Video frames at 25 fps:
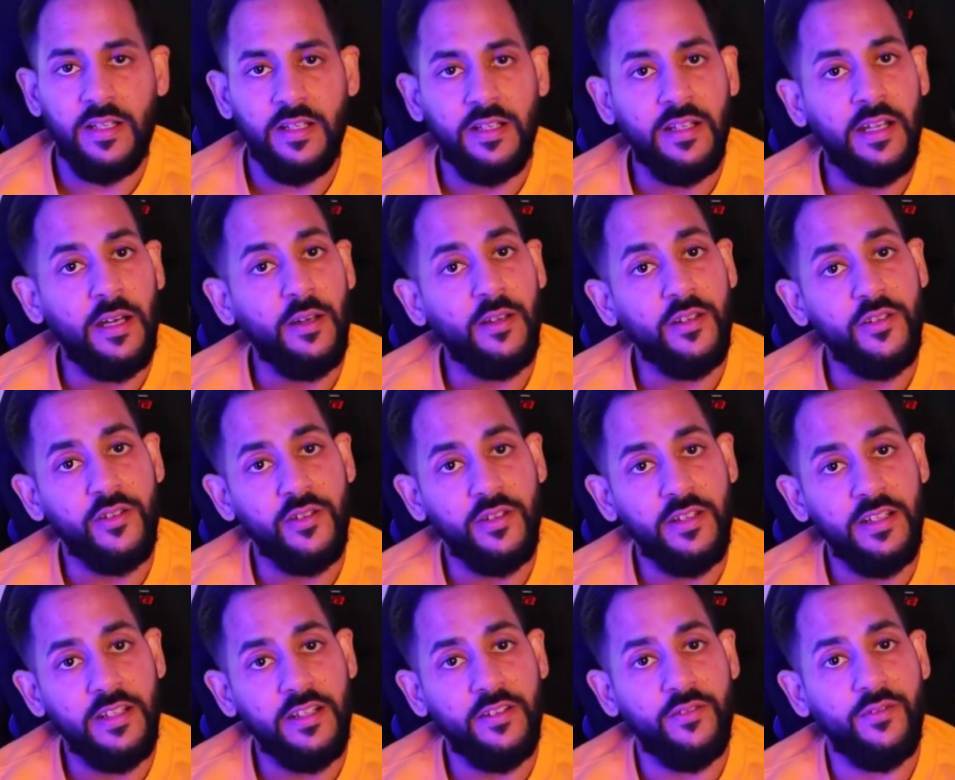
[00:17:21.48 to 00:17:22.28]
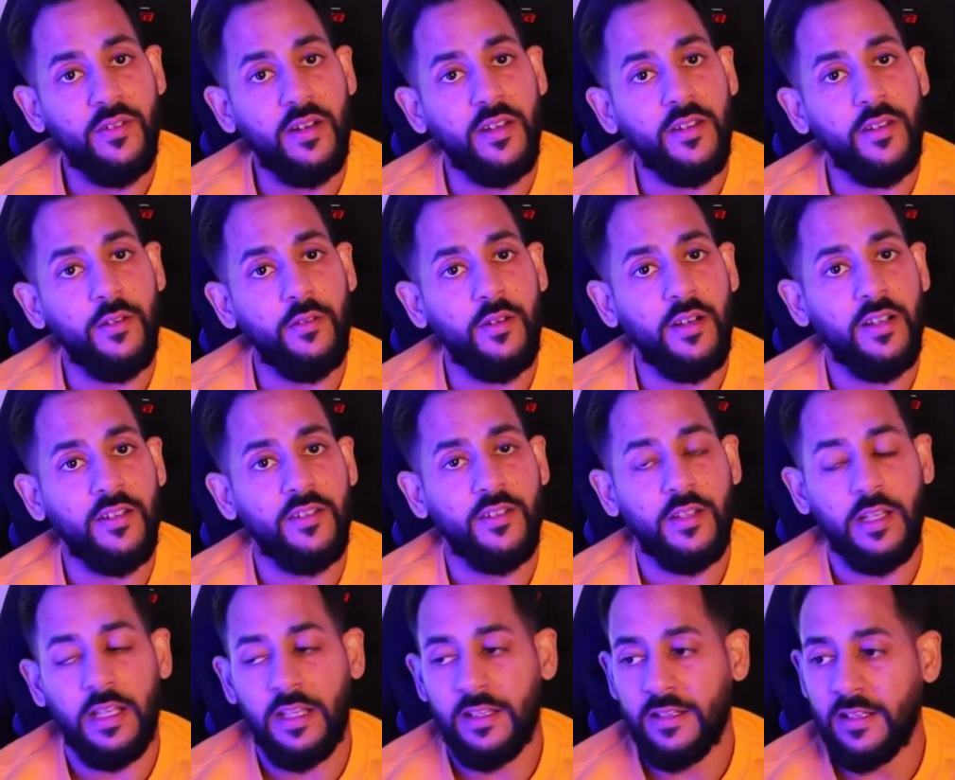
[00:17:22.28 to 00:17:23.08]
Now you just need to find the
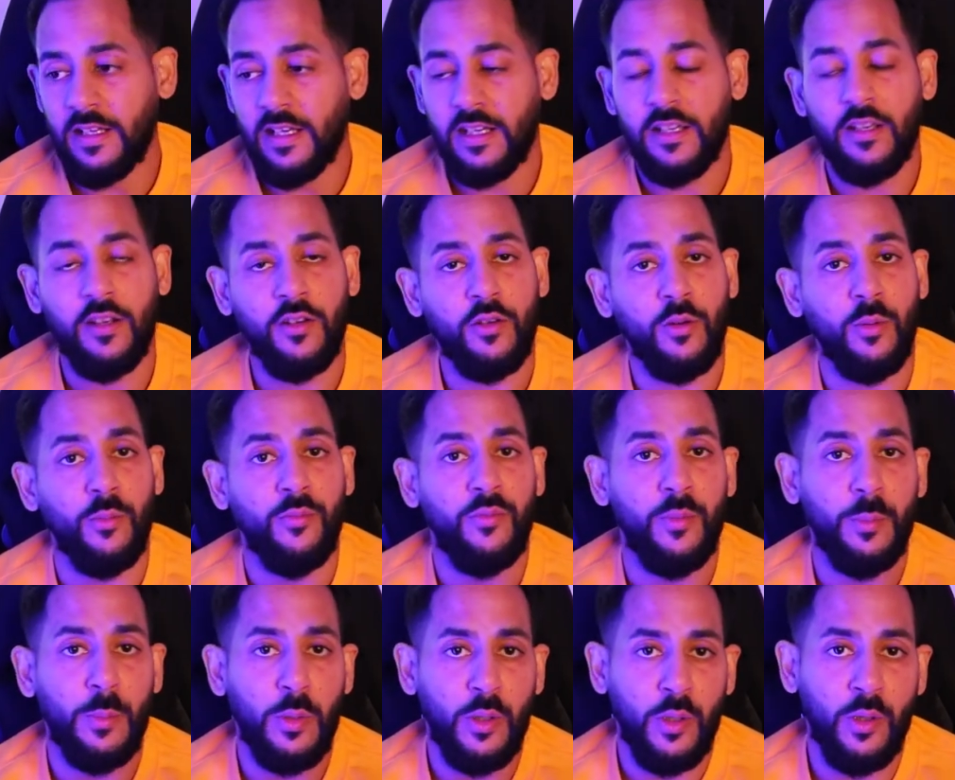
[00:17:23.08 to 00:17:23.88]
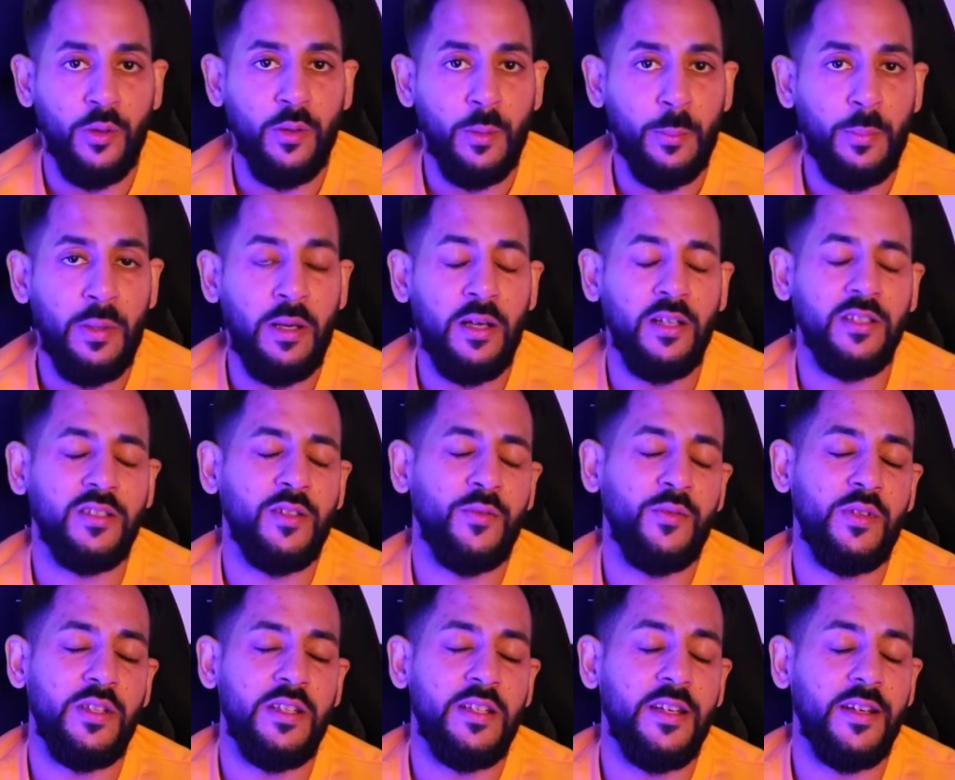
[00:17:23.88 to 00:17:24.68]
rest, and that can come from other parts
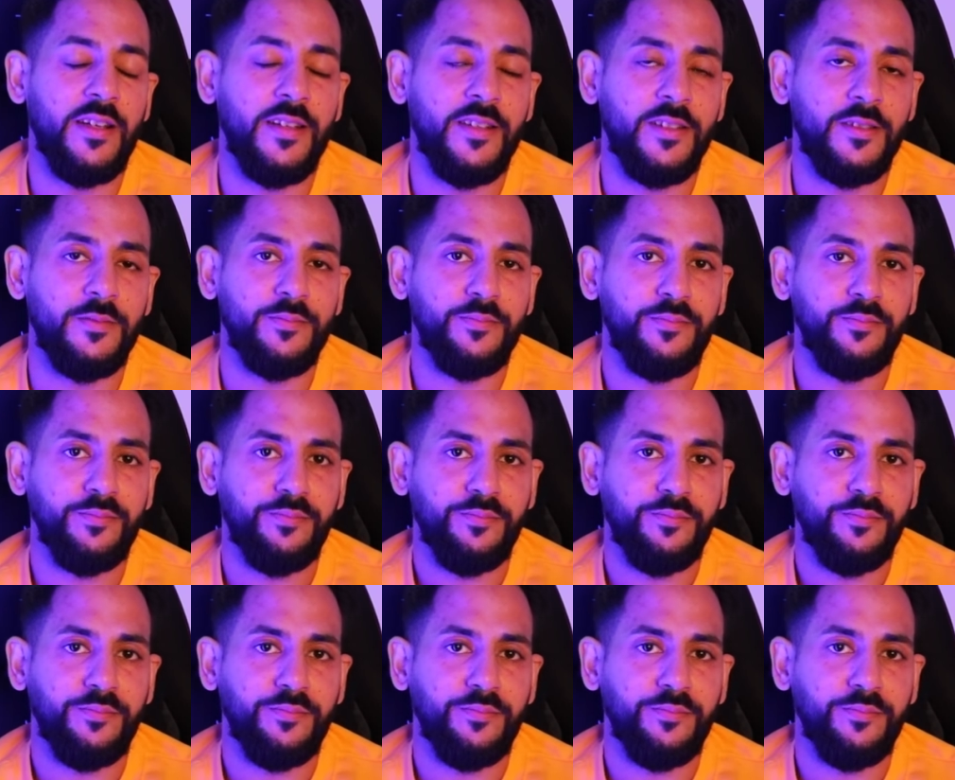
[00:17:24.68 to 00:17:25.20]
of your diet.